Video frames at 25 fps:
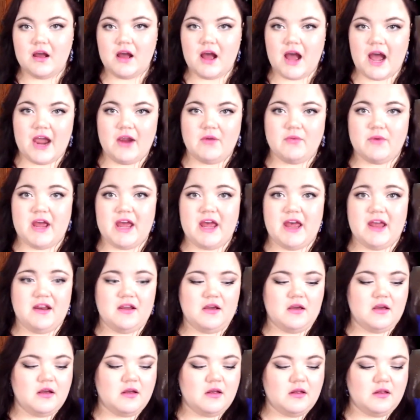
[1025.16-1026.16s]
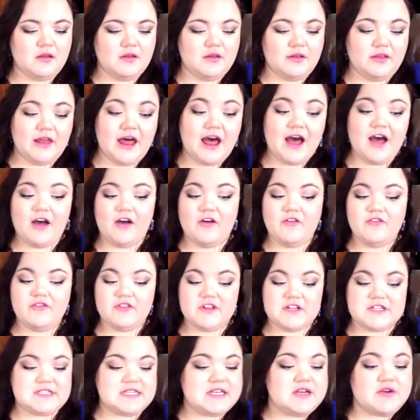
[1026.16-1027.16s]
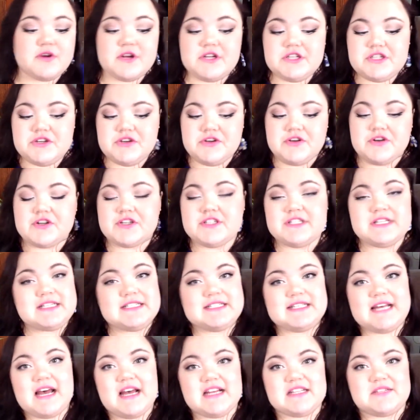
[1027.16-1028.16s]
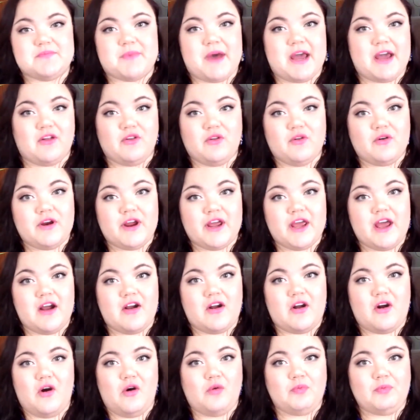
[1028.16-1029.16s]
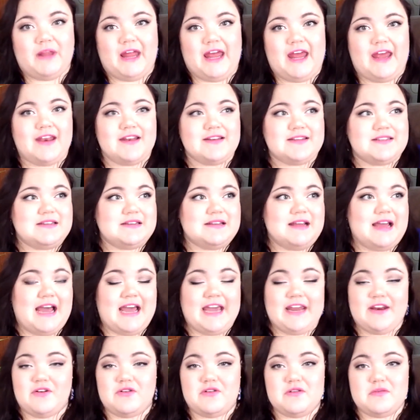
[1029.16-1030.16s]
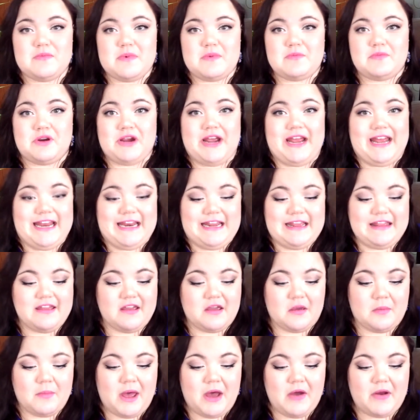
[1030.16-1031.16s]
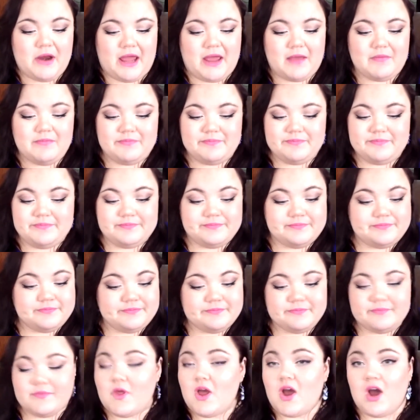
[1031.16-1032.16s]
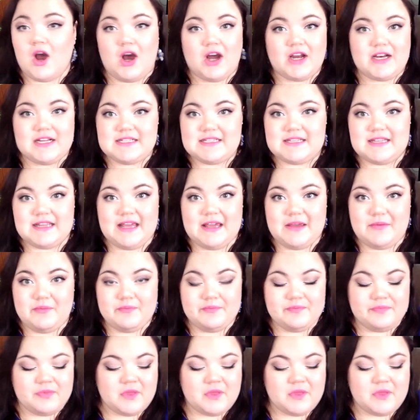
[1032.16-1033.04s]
I read Love, The Secret to Your Success by Gloria Copeland. I don't remember anything about it, honestly.